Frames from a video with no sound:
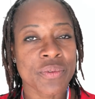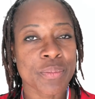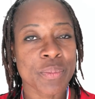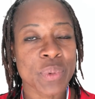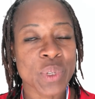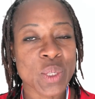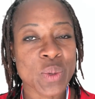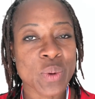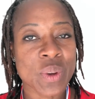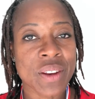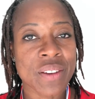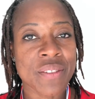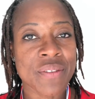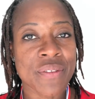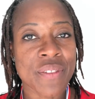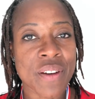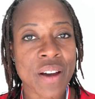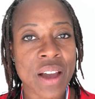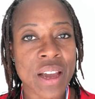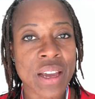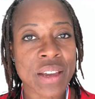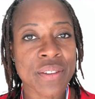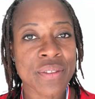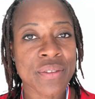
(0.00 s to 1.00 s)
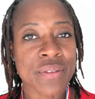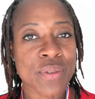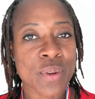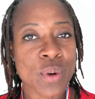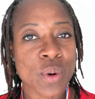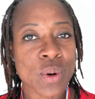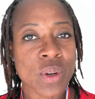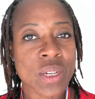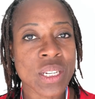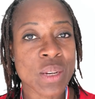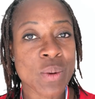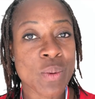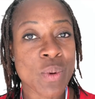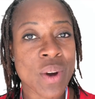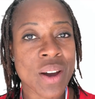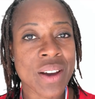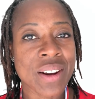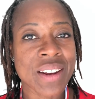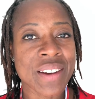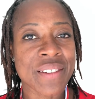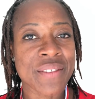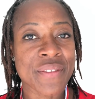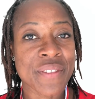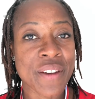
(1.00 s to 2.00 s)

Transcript: between 5:41 and